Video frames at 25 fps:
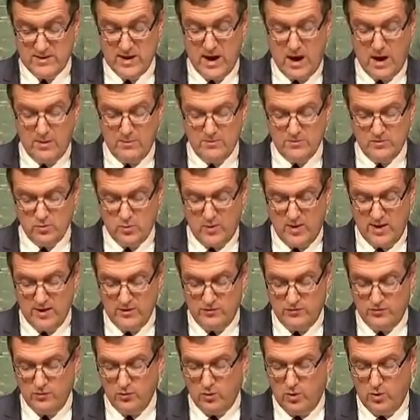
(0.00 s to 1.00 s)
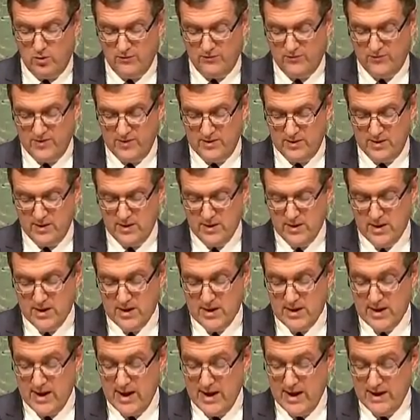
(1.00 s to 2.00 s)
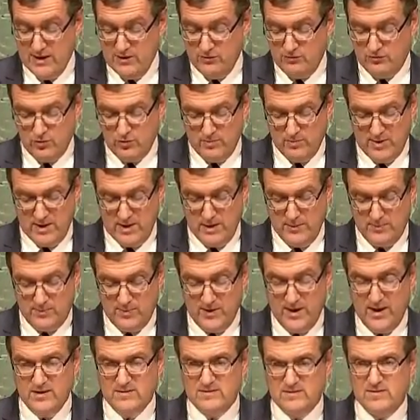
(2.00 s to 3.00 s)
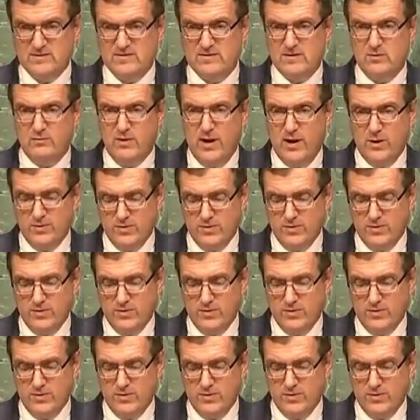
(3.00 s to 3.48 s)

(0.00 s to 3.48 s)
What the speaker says: in harm's way too often and in too many places